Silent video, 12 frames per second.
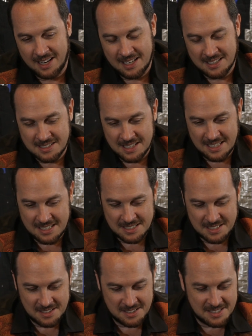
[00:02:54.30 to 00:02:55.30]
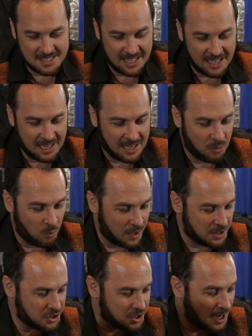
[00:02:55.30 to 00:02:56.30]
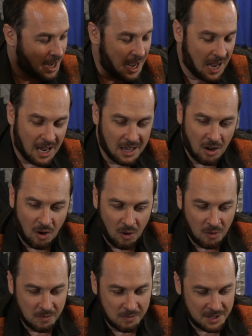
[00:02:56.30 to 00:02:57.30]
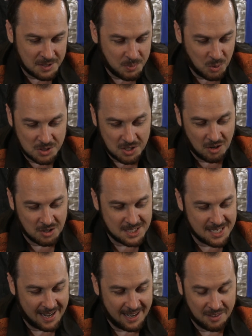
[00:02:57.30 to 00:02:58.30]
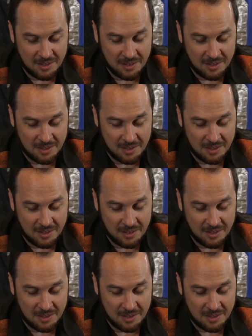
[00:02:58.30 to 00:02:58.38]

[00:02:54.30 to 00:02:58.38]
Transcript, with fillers: is is the city in which all of these books are set in.